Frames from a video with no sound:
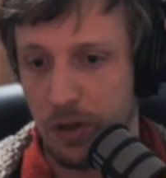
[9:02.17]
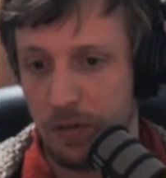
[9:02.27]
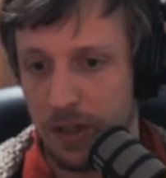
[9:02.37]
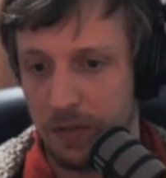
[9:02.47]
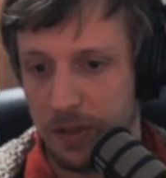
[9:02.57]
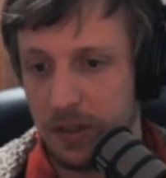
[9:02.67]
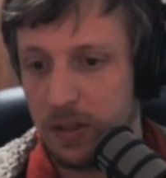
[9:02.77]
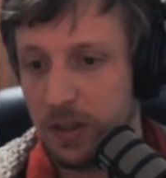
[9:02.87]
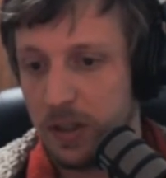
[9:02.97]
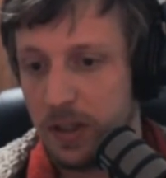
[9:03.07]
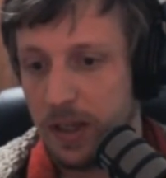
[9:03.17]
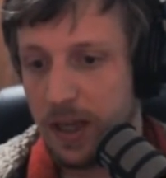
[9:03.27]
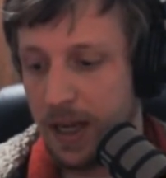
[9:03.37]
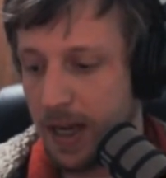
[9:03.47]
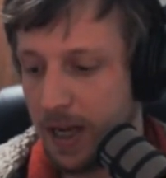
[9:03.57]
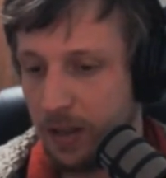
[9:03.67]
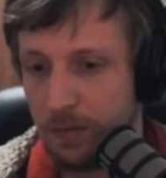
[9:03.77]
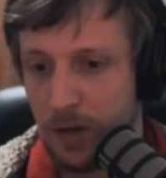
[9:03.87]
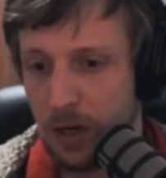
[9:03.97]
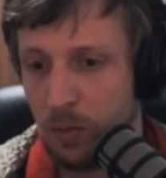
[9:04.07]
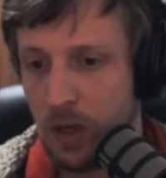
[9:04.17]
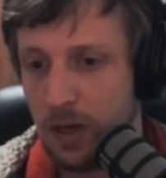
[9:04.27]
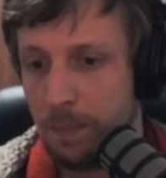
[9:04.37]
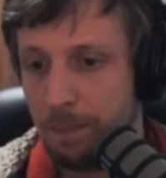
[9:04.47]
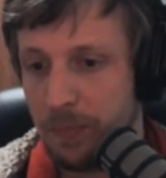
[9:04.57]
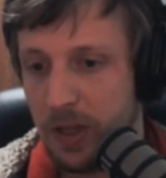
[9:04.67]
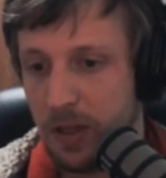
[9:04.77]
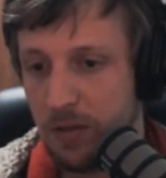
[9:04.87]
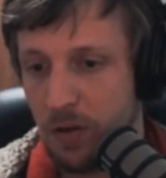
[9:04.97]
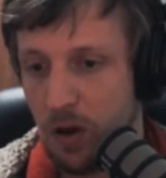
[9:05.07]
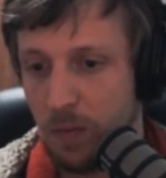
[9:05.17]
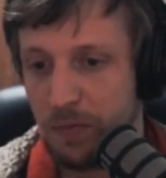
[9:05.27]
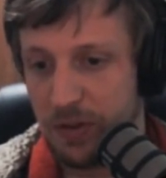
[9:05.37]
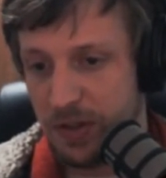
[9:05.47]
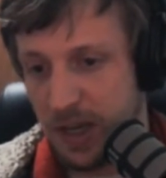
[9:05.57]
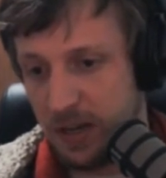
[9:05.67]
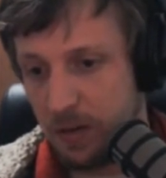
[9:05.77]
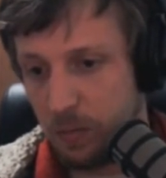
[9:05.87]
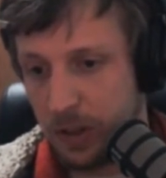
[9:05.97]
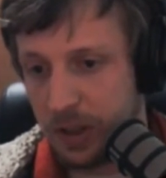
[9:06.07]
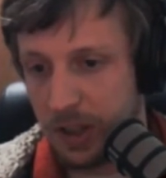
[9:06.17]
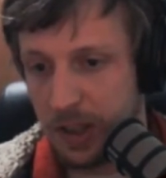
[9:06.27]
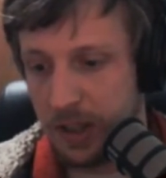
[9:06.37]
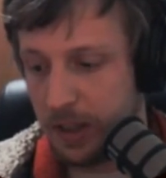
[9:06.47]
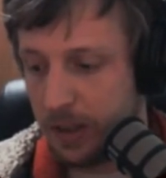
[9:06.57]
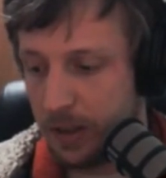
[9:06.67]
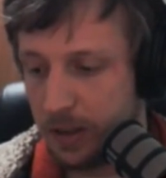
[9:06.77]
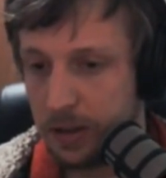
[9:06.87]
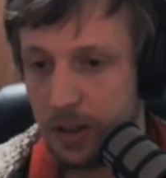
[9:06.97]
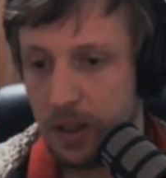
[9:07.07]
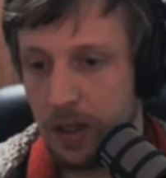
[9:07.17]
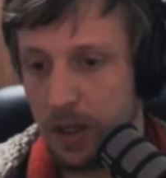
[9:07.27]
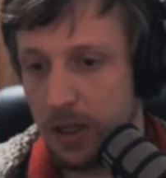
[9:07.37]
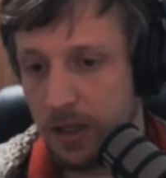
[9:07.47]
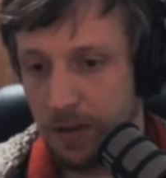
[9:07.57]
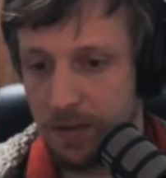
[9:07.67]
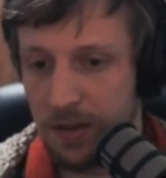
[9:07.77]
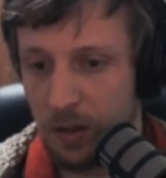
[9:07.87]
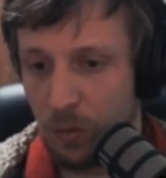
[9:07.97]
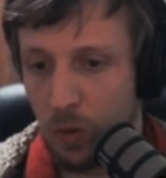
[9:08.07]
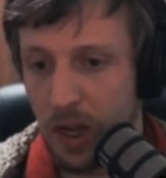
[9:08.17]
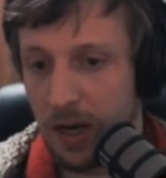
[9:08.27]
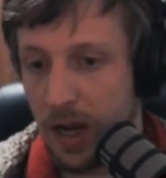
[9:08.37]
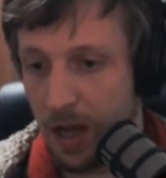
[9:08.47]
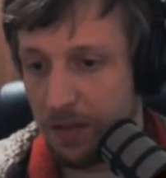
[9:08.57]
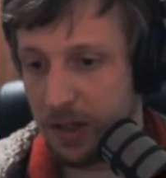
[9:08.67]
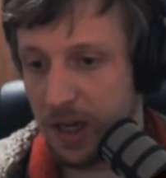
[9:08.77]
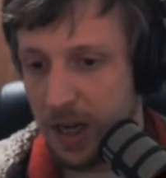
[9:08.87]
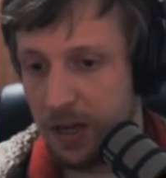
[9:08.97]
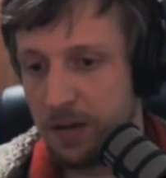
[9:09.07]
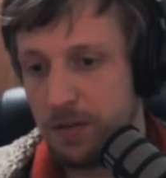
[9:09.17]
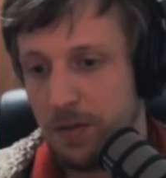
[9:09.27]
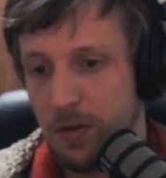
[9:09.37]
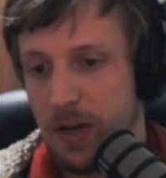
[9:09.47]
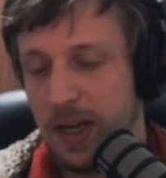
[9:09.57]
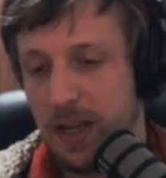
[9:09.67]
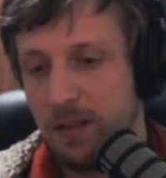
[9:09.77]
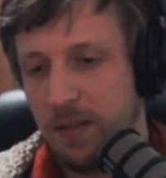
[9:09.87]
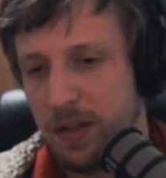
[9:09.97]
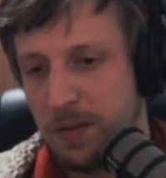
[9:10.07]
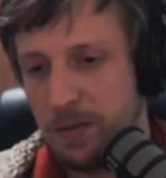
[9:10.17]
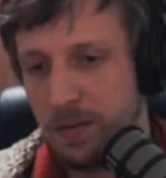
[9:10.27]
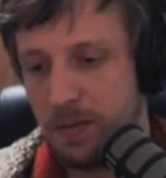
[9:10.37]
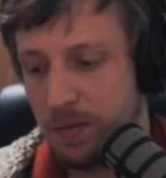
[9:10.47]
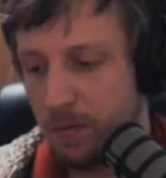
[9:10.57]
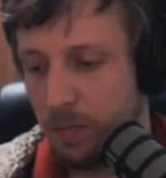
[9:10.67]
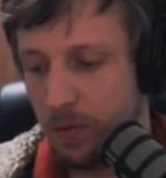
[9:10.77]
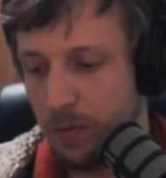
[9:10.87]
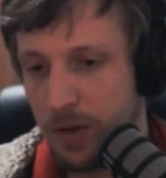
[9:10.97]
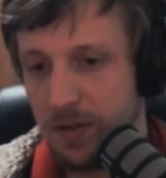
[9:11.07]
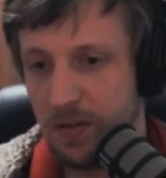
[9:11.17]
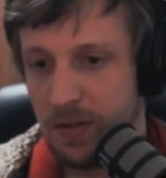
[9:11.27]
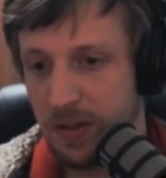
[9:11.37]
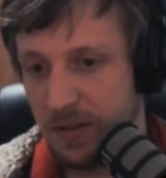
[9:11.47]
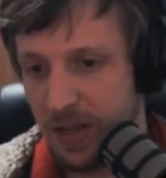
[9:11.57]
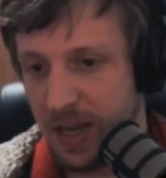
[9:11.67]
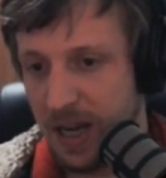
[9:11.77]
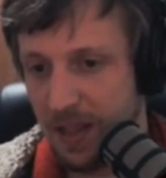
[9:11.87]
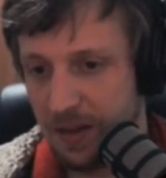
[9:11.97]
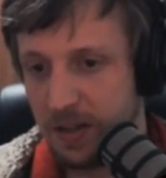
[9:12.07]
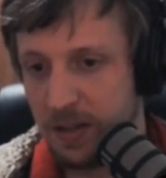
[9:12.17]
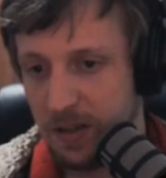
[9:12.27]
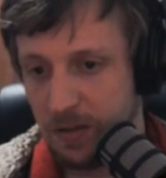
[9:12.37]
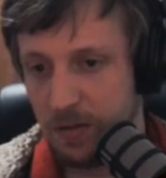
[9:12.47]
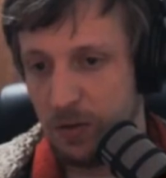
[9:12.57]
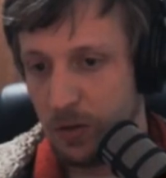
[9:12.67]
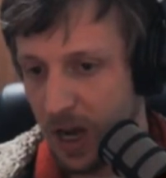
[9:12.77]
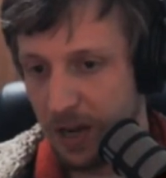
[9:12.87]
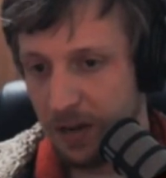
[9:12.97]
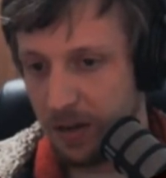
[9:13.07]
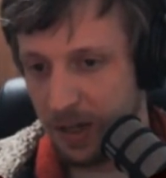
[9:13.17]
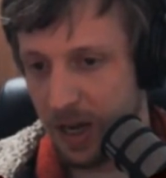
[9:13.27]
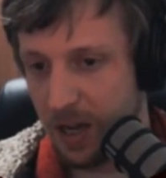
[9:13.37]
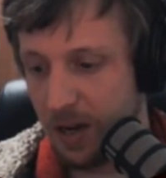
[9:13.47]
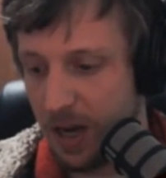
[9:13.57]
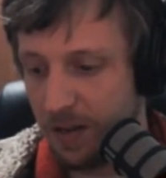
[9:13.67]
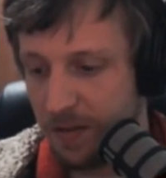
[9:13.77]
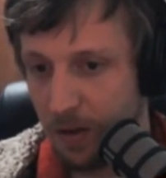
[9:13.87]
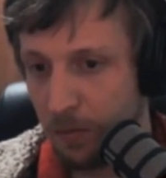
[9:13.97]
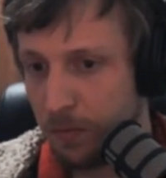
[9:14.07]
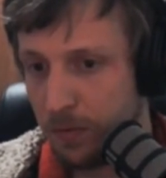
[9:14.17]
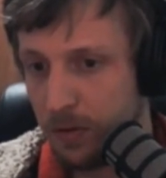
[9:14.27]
effectively. And the final one is Obfuscate, which is conceal 1 other card. So again, the reasons these say other is it can't hide itself.